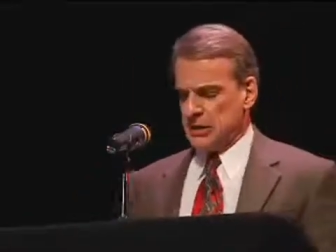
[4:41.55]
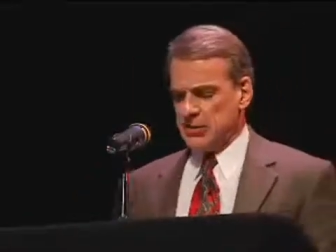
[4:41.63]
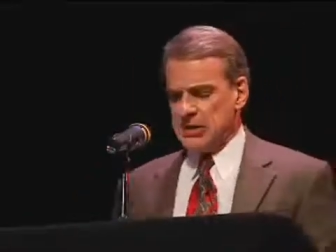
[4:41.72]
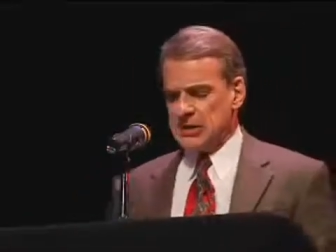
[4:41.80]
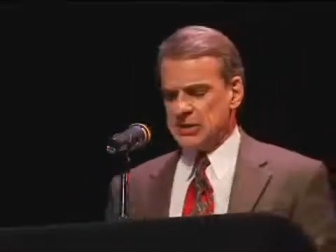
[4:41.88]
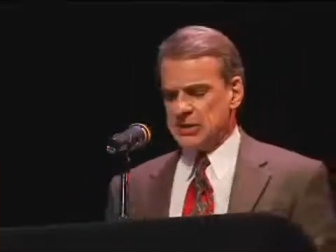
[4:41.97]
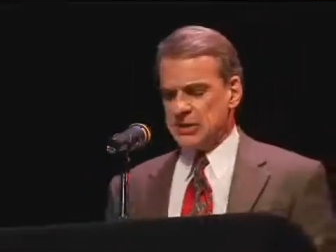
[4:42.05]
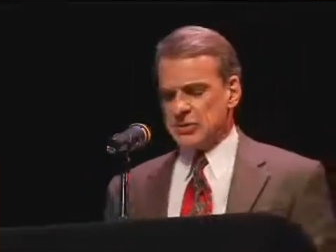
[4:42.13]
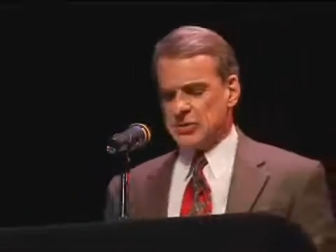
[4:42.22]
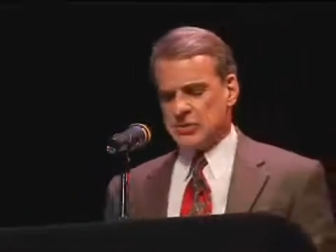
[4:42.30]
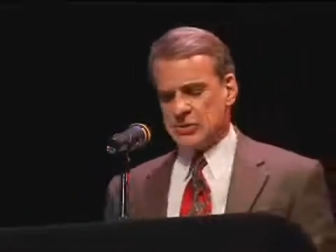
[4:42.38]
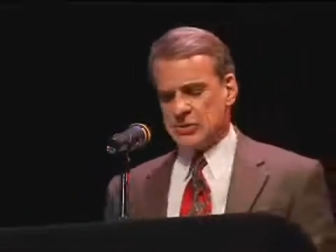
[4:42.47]
you
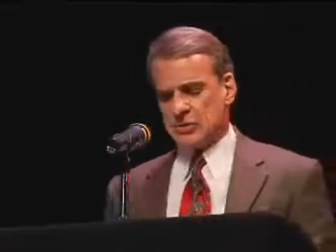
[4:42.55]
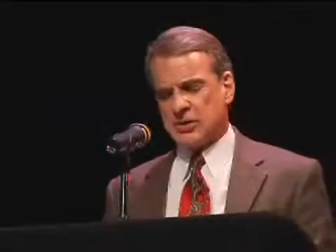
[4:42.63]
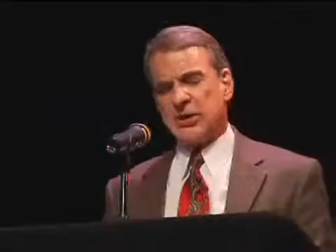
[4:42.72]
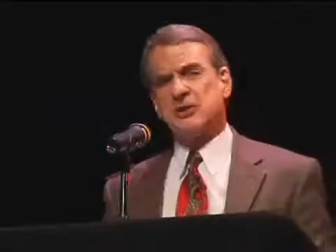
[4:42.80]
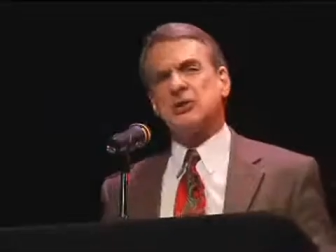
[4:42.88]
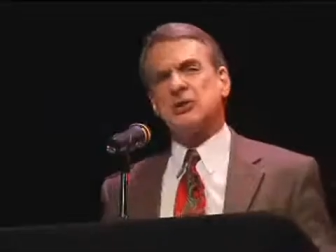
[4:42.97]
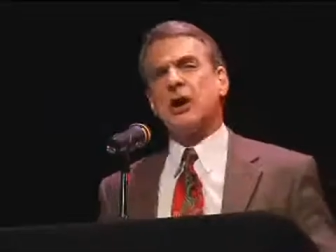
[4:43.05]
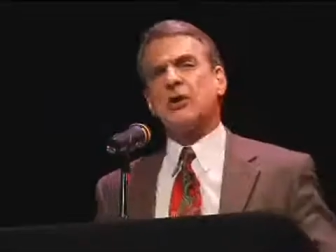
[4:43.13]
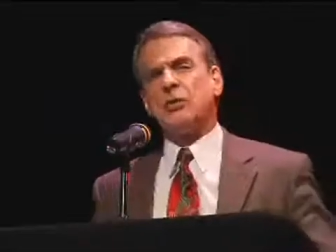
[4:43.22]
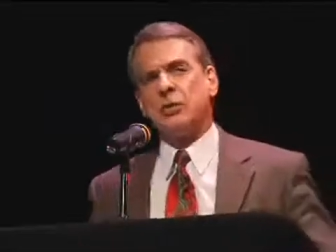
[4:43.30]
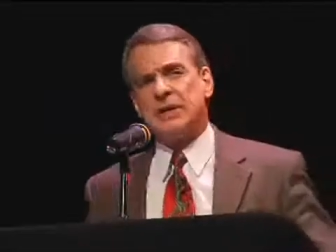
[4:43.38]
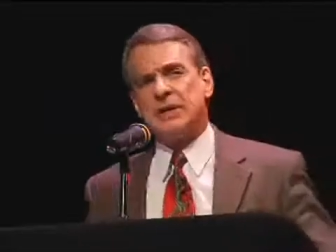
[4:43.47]
mean that certain
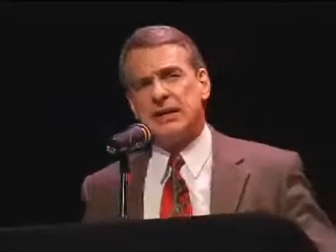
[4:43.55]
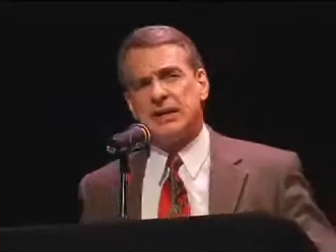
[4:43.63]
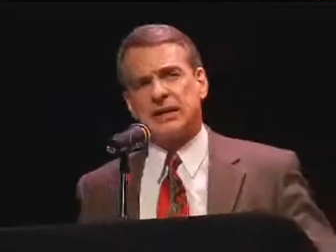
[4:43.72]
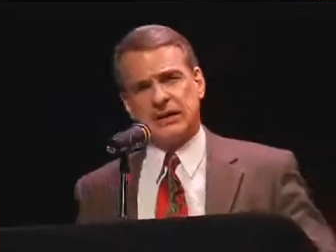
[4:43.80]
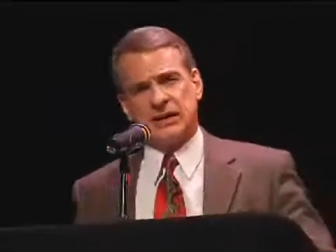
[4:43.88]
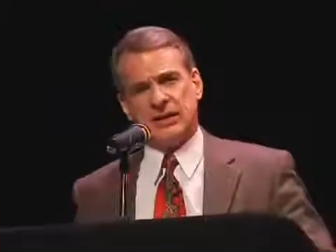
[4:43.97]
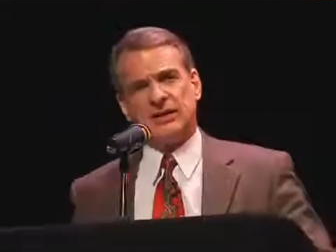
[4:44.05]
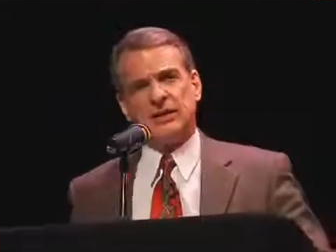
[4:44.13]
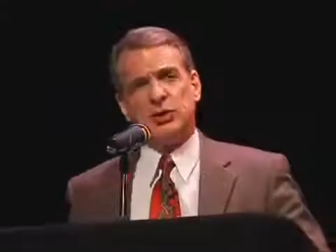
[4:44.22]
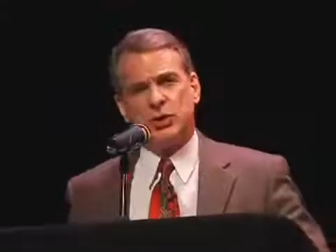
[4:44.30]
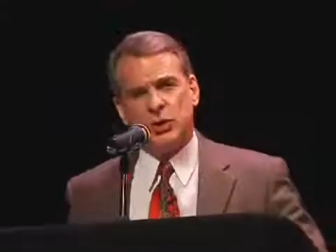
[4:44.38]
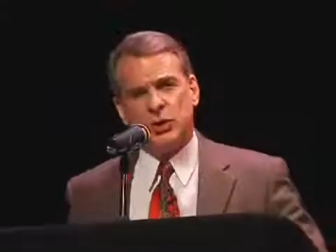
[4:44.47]
things are
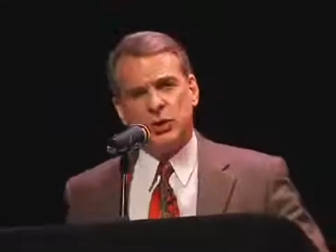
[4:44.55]
really